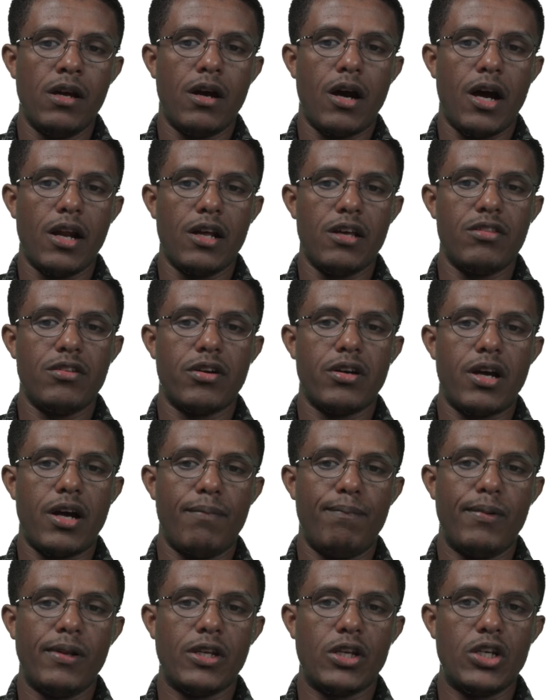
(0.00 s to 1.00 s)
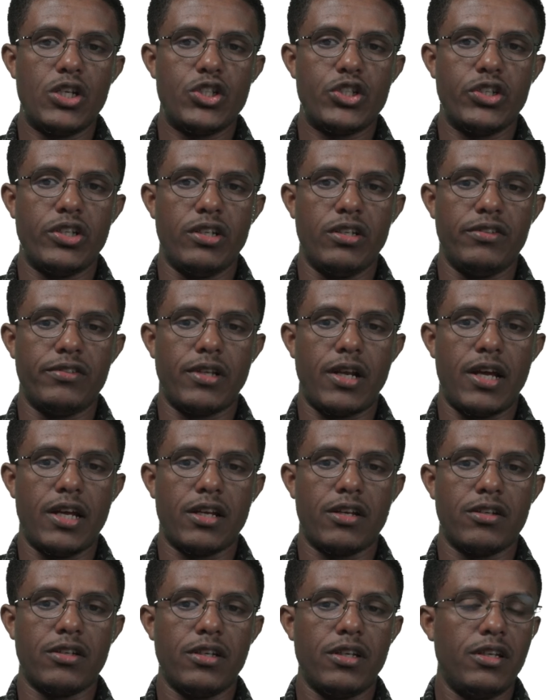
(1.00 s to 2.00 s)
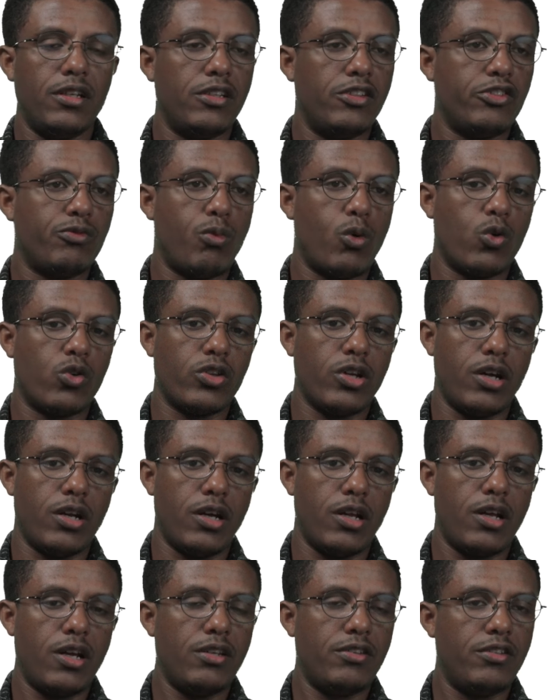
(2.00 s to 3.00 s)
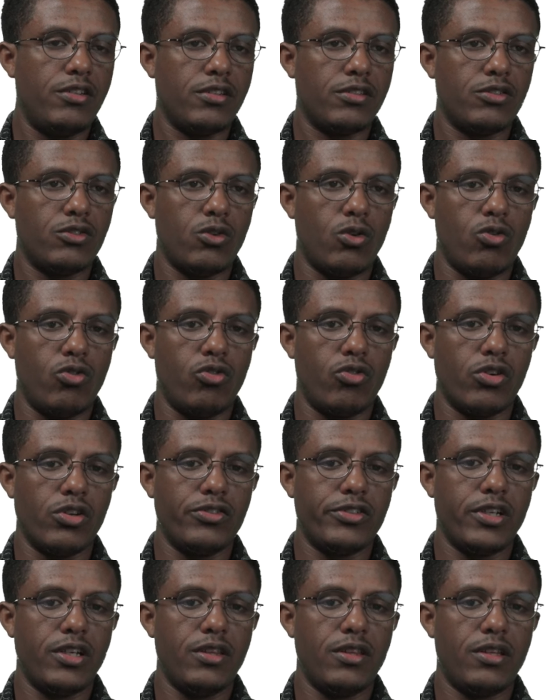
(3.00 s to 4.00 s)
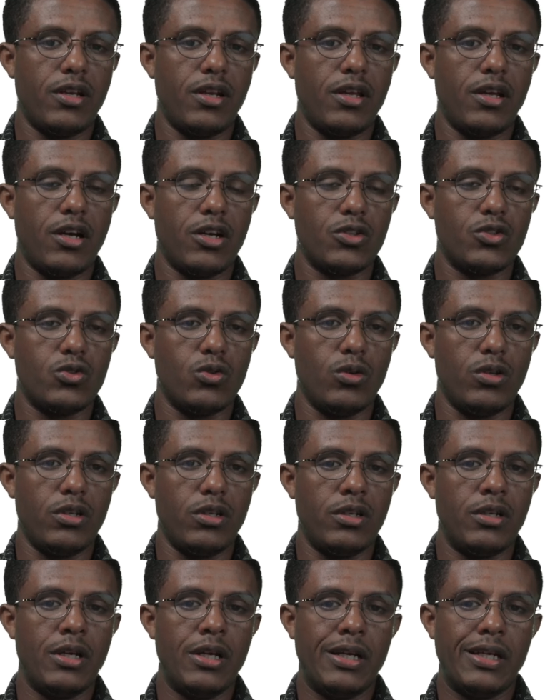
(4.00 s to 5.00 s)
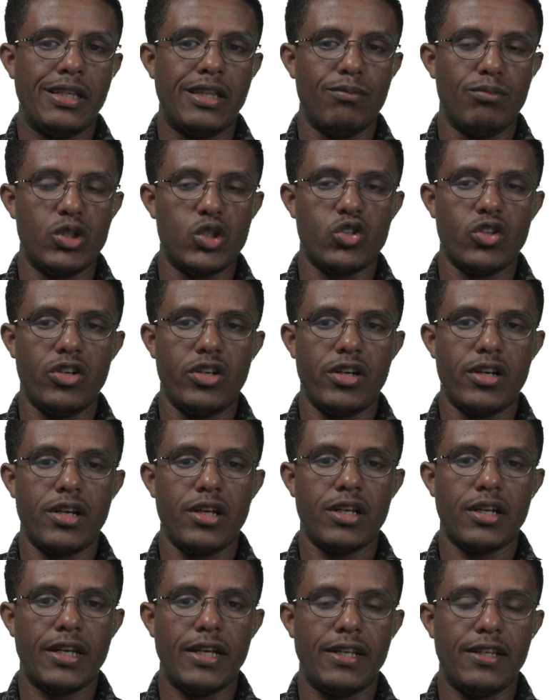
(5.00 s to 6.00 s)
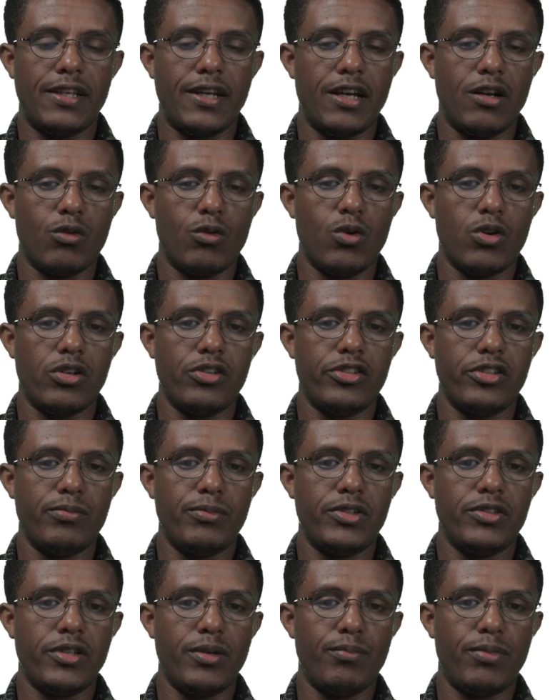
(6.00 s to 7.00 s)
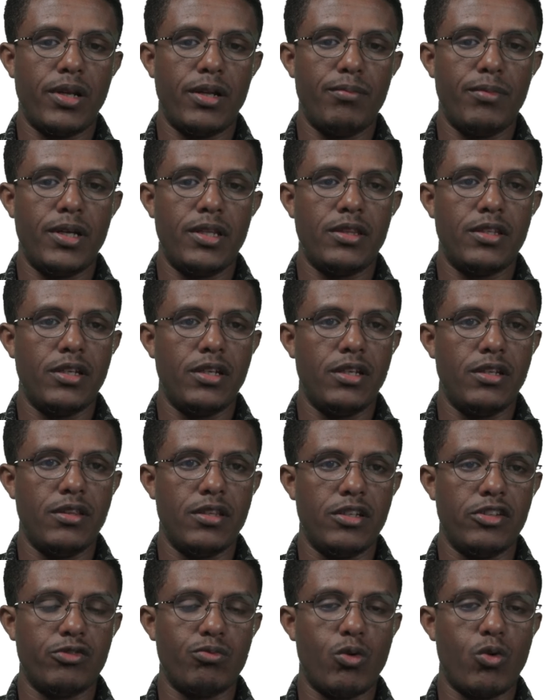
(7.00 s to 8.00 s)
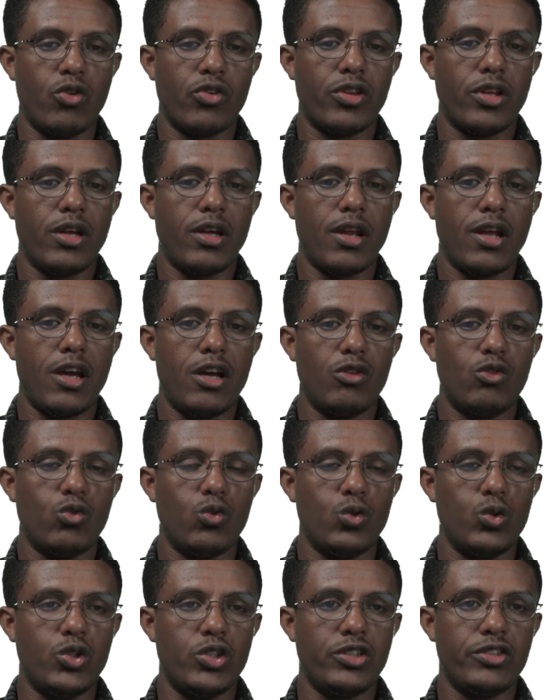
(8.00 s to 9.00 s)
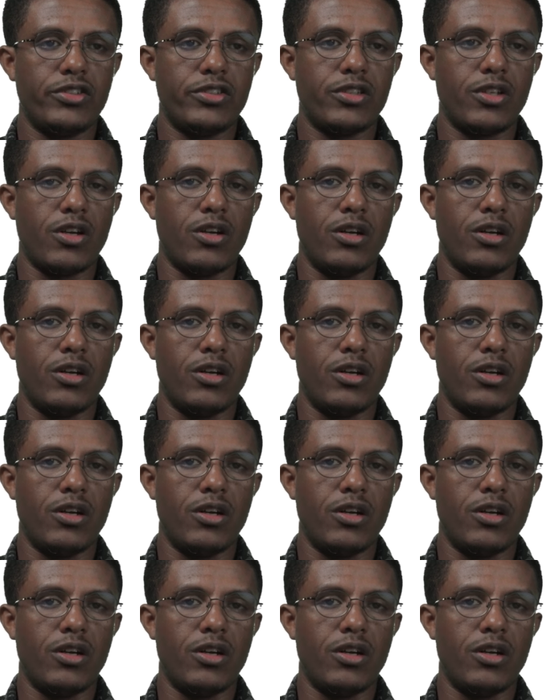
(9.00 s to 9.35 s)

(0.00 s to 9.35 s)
Another application is like in sport analytics. So recently, actually, the machine learning and the algorithm is implemented in the sport area to just